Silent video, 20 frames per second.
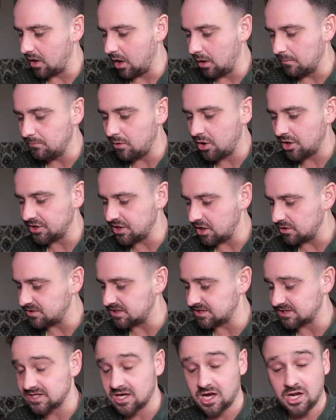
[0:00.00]
I might
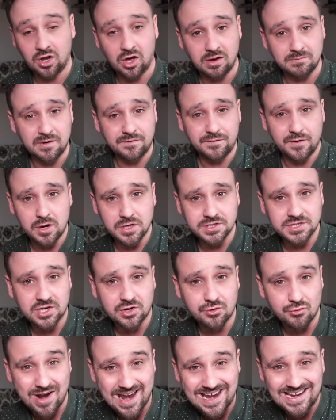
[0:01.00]
notice that a lot of my photos are
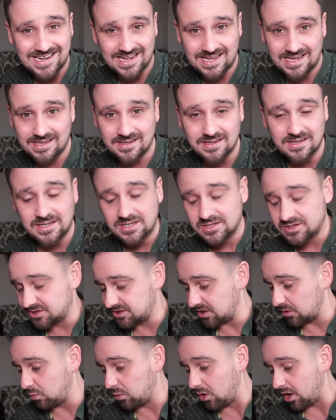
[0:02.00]
grainy.
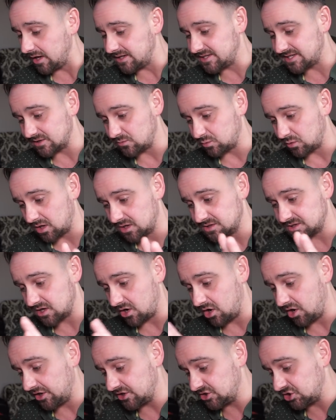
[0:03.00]
So what I did was
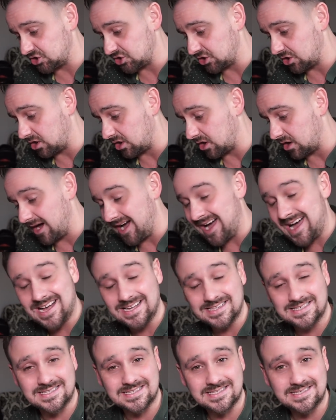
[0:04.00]
I shot
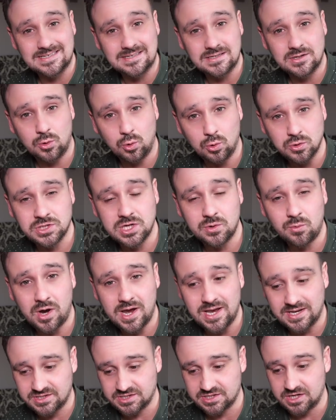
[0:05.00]
at auto
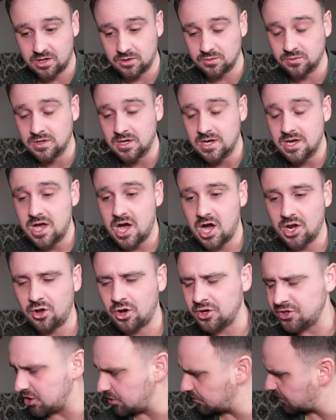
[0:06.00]
ISO, and
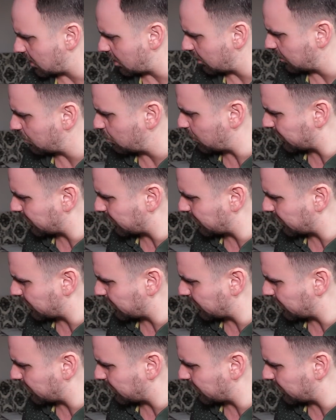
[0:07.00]
I knew that on a